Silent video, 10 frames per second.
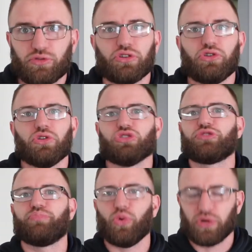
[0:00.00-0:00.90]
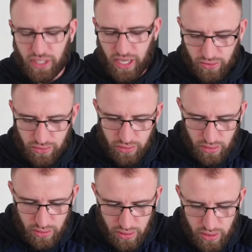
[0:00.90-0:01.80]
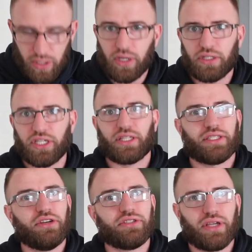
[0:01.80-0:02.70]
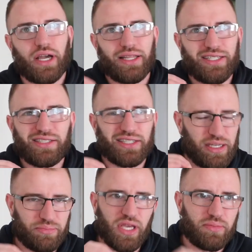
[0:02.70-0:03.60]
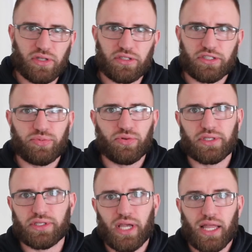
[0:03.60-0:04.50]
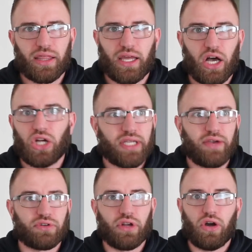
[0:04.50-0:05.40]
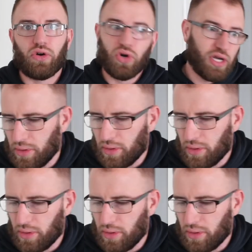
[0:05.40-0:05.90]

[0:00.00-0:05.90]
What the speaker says: we're going to do a little sports angle. Check that. This is a commitment to sports that I'll never know.